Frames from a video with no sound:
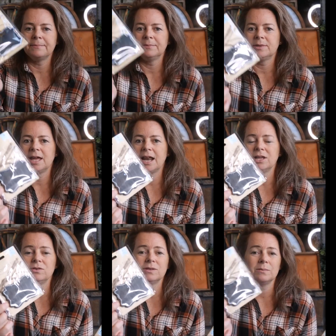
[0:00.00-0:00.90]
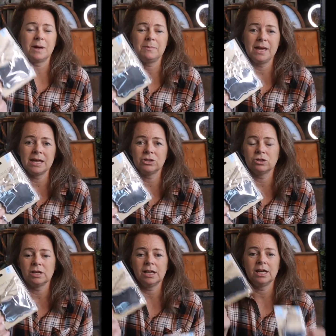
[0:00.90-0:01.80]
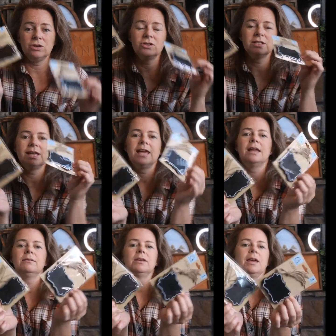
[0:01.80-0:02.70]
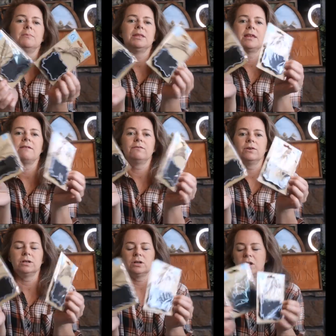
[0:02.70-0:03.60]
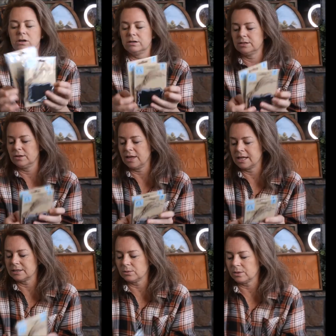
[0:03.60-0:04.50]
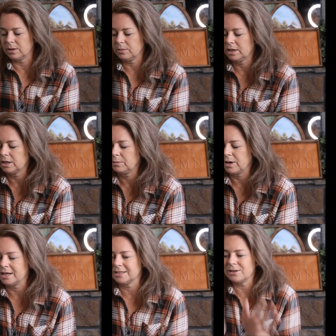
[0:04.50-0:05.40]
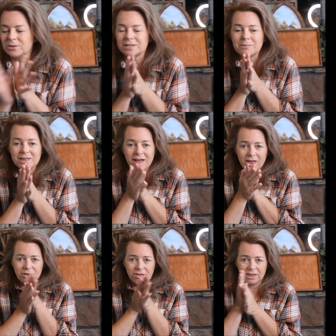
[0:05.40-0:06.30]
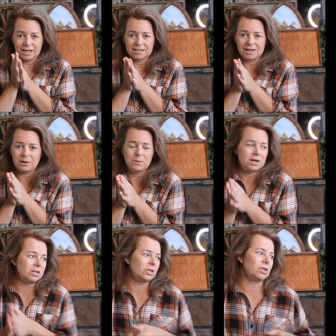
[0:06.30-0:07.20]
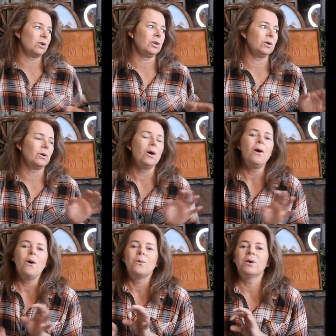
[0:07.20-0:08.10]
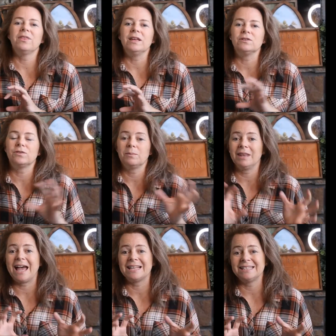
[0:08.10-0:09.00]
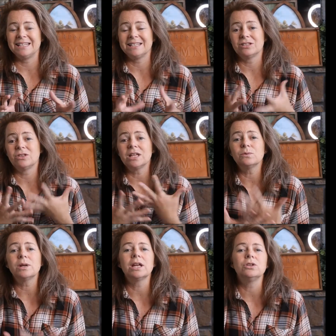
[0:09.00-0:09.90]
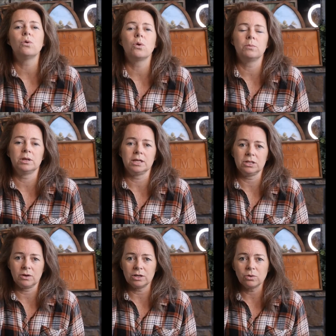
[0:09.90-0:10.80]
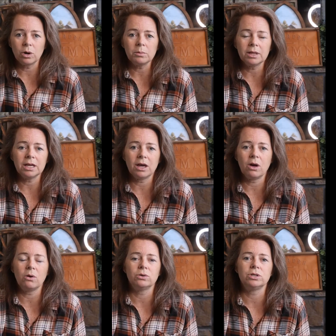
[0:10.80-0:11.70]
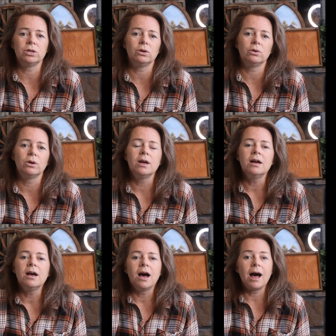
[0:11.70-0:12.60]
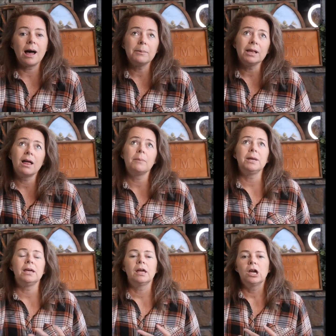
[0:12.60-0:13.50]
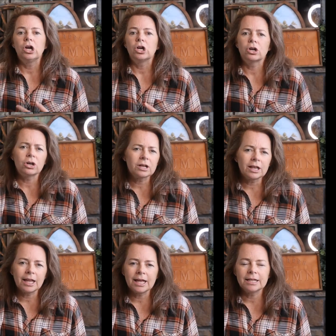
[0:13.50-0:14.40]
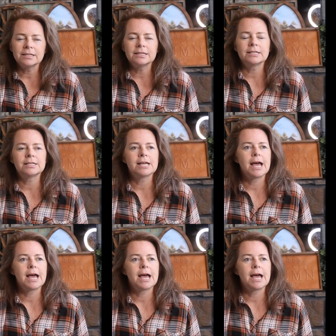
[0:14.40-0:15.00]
that I use in my pantry. You can't beat that for $1. So that's a really, really good price. So some of the other things that I wanted to show you were things from last season. So that's what I normally do. I normally go to Hobby Lobby, Kirkland's.